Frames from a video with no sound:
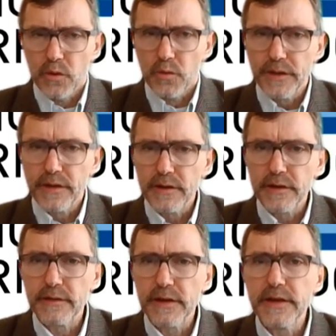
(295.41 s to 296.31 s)

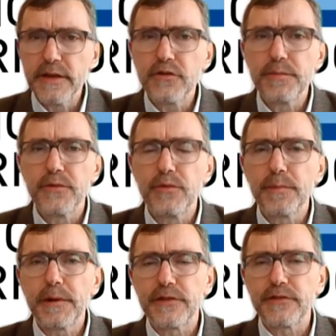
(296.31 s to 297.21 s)
When they need to be
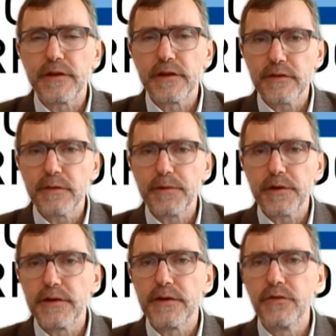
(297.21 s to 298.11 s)
replaced,
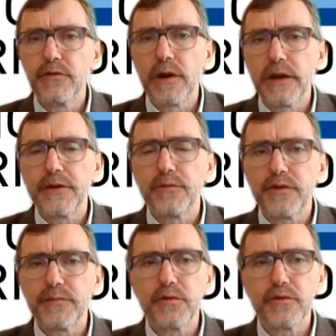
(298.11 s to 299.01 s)
typically a new layer
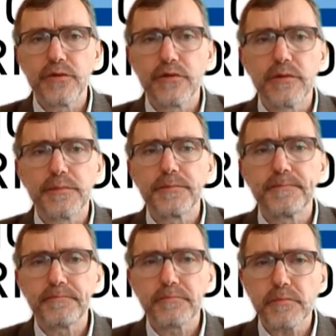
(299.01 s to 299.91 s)
is put on top.
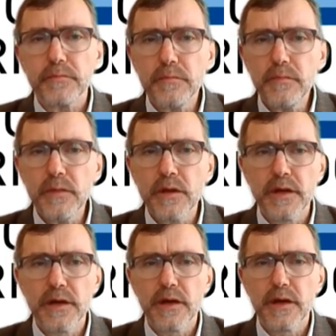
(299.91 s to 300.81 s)

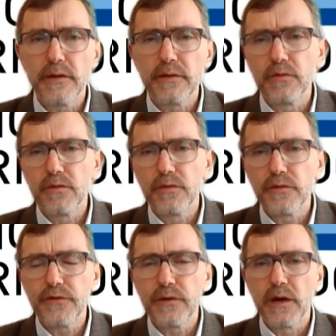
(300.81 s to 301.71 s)
Uh, also